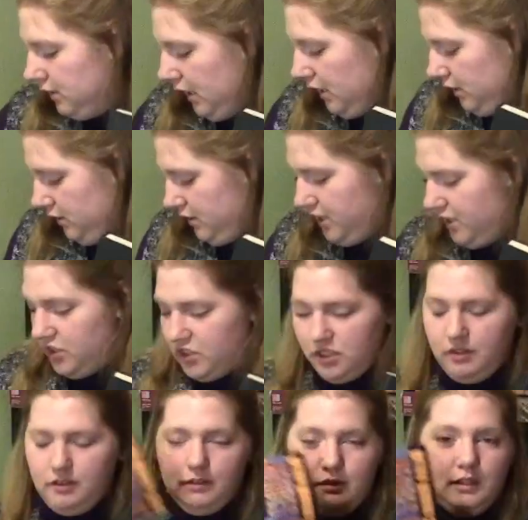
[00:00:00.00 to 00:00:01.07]
I don't know, this
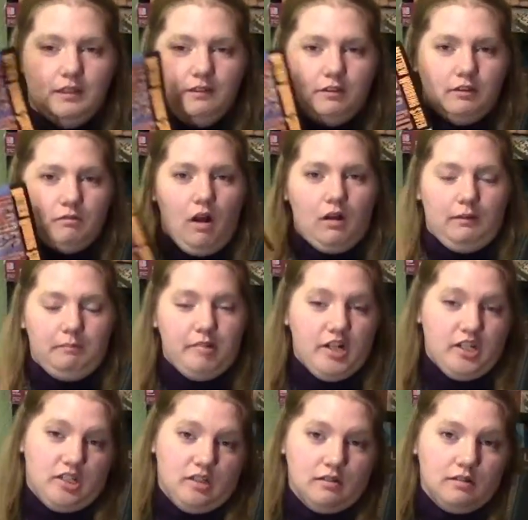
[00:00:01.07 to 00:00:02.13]
just gives the wrong
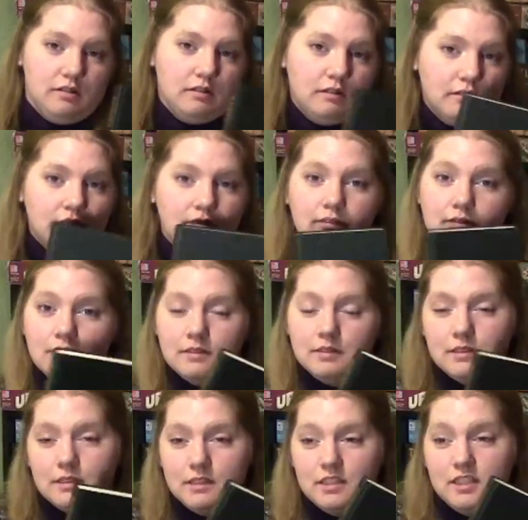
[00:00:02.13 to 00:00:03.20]
impression.
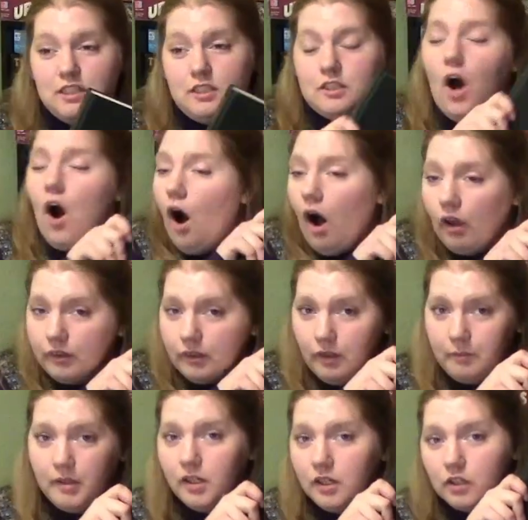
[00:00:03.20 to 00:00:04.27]
This is an
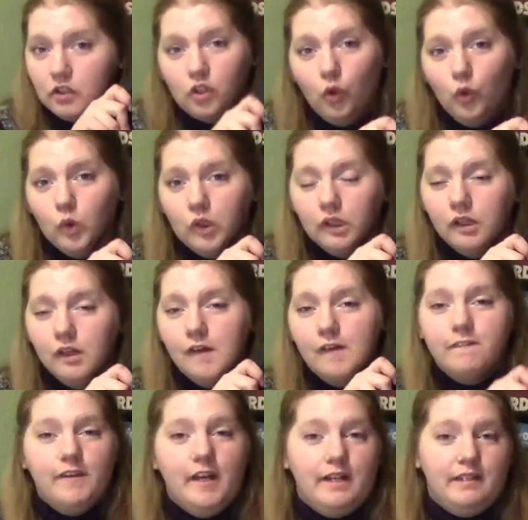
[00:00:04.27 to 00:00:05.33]
awesome, cool
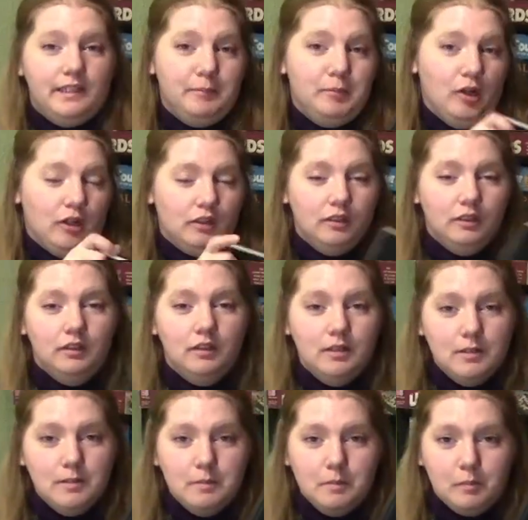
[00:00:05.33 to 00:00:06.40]
fantasy book.
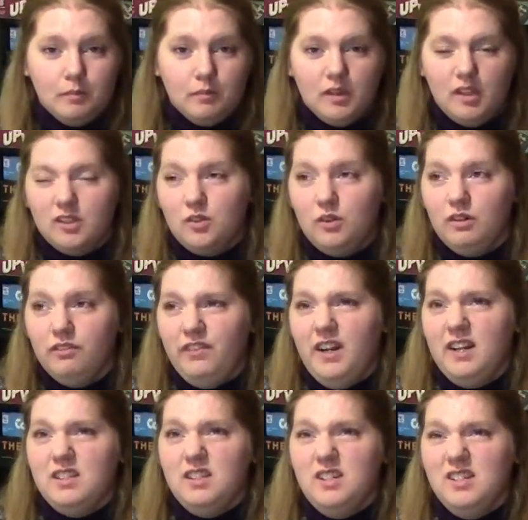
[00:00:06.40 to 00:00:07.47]
Sort of
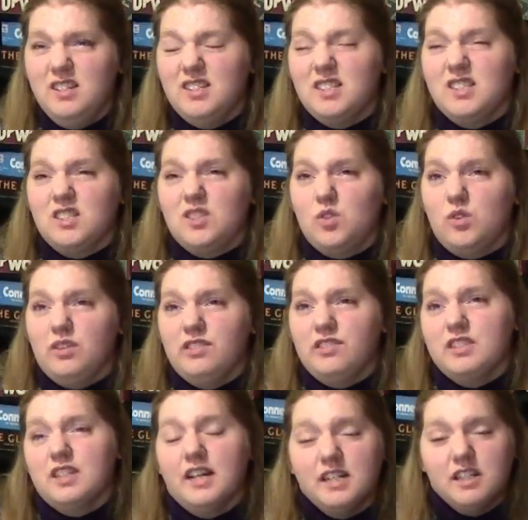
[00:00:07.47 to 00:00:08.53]
fantasy, sort of
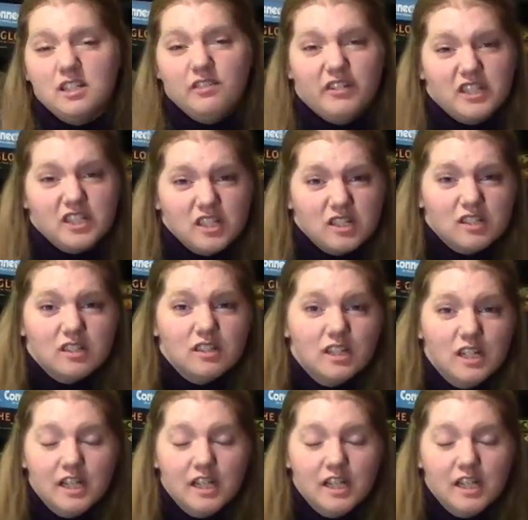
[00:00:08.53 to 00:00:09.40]
science fiction.